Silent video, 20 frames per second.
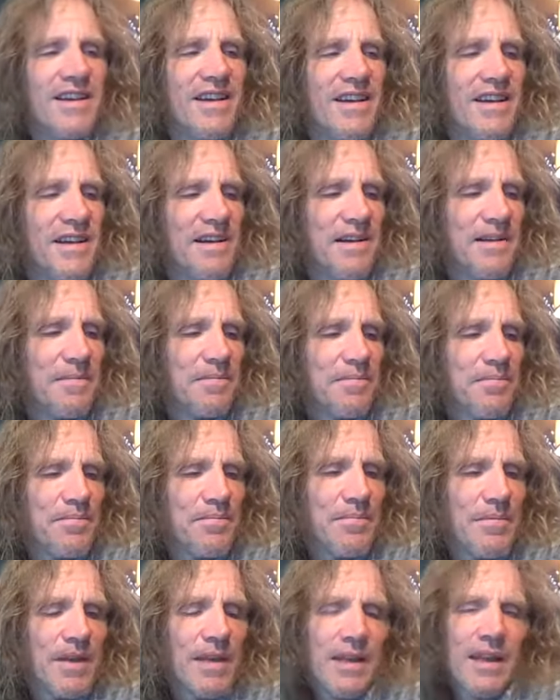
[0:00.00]
Um,
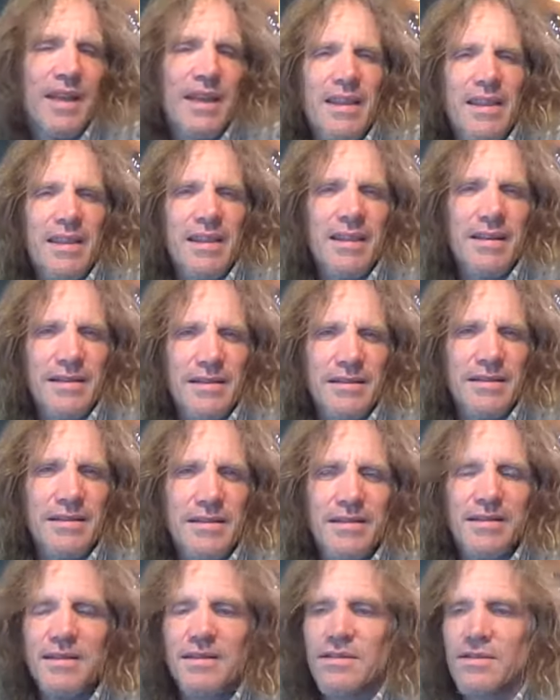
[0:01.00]
an
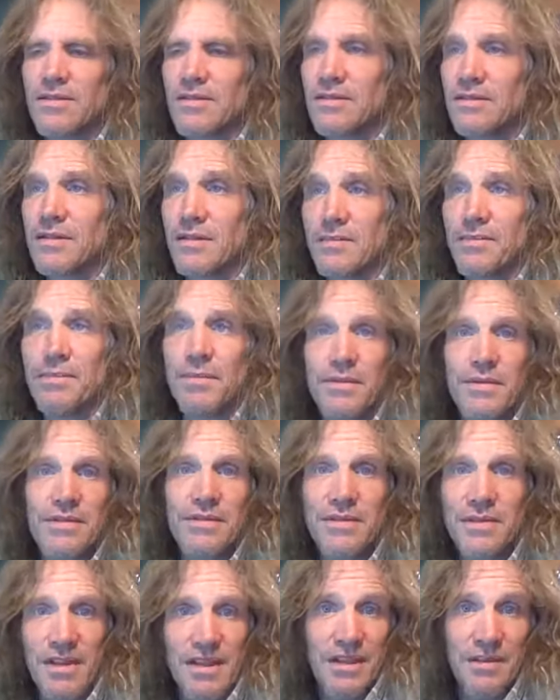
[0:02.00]
atheist is such a simple
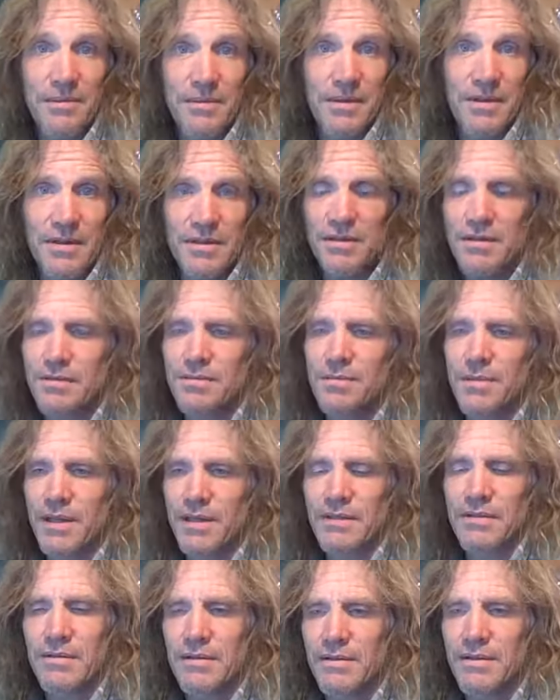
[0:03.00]
statement. It's
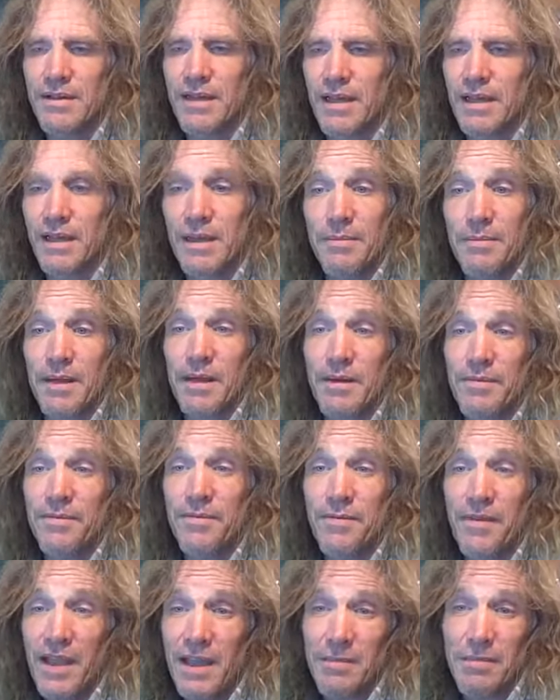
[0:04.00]
basically saying I'm not
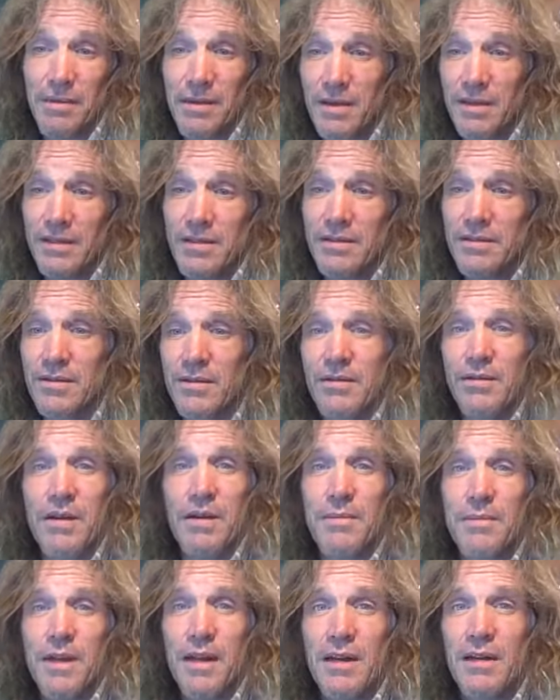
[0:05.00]
a fableist, or
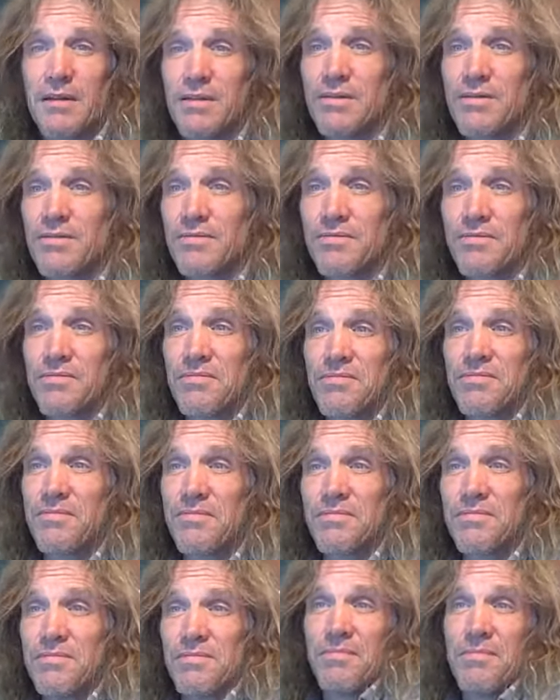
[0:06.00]
I'm not a
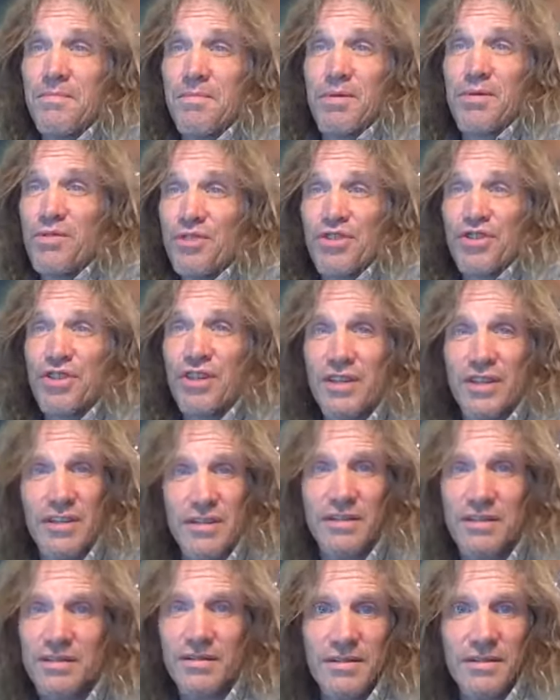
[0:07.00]

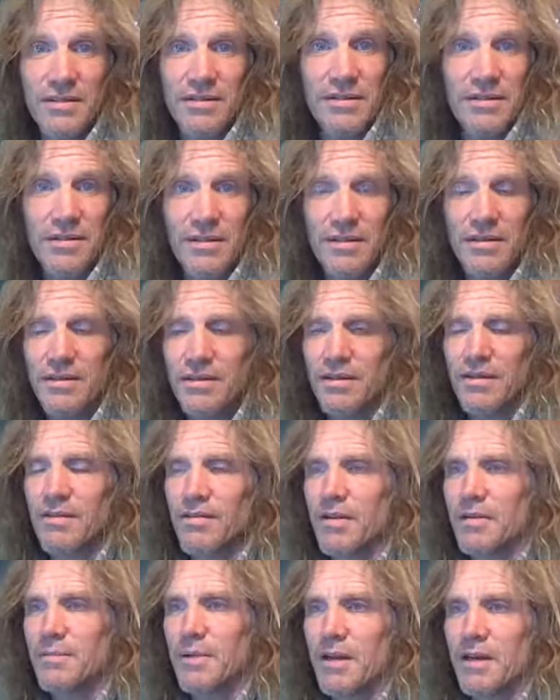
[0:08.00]
bullshitist. Uh, you know,
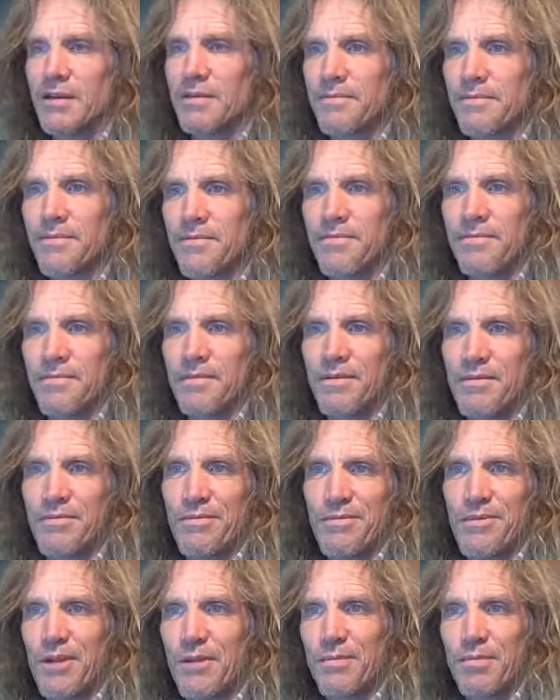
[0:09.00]
I'm not a
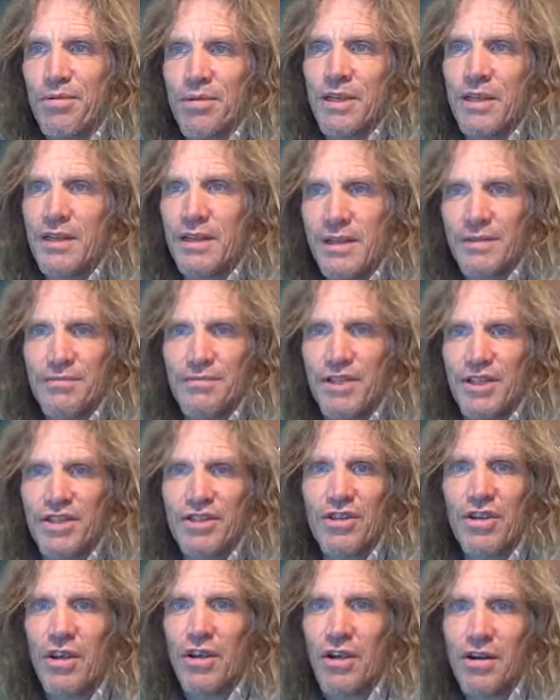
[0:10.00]
completely
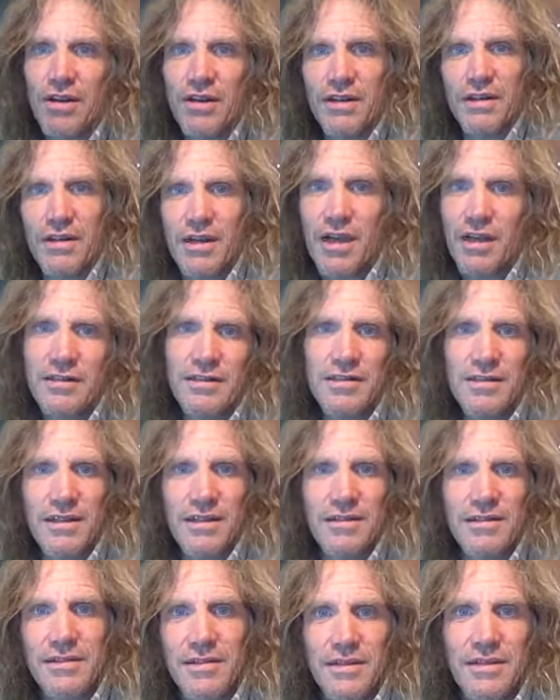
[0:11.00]
retarded
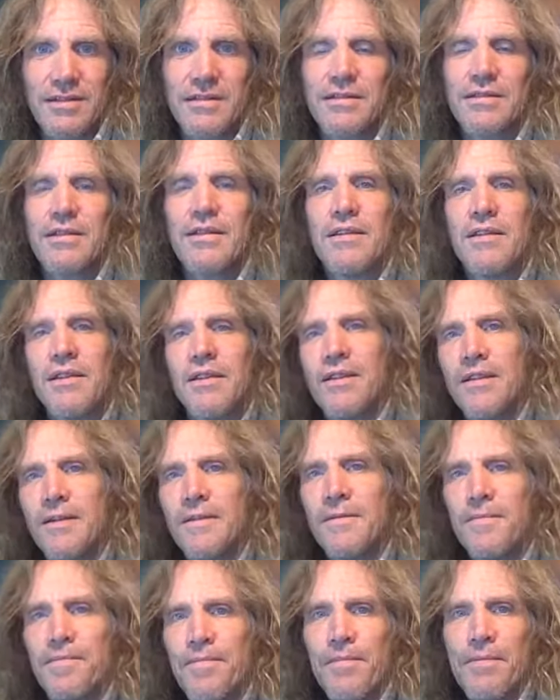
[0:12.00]
nonsenseist,
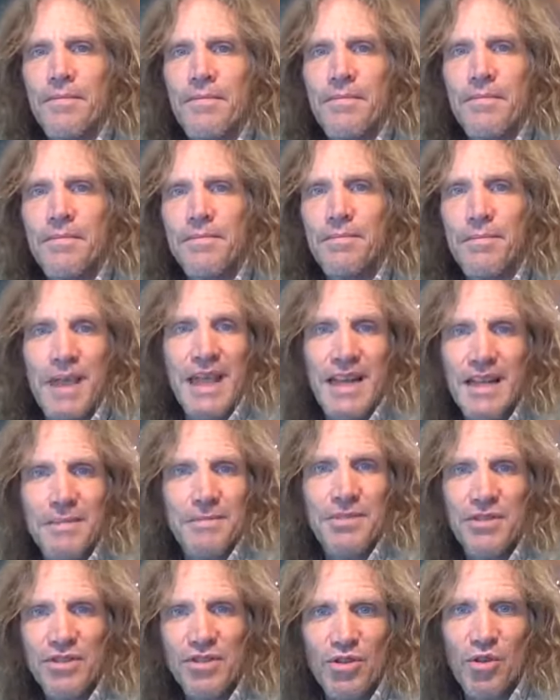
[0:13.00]
made
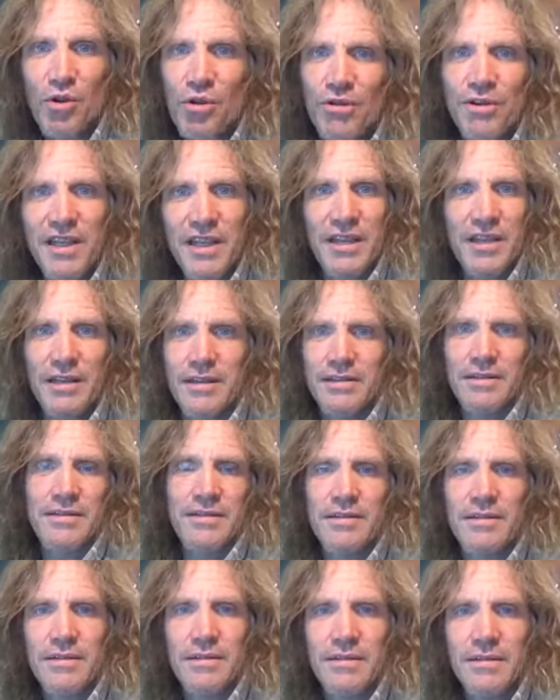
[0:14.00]
up
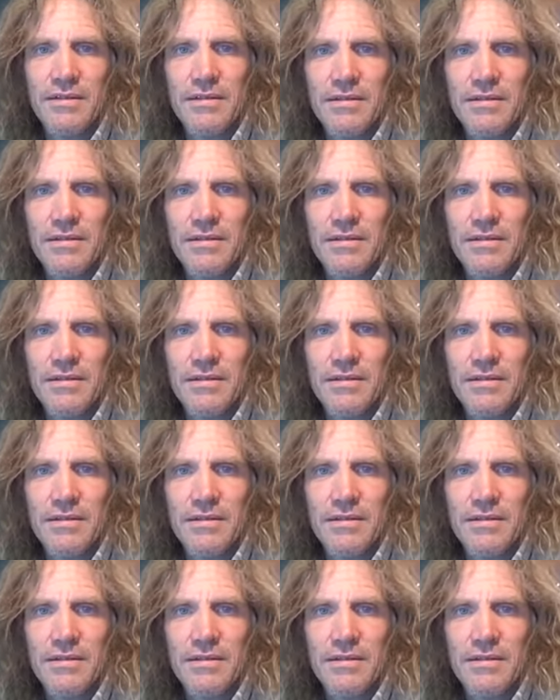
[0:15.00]
storyist.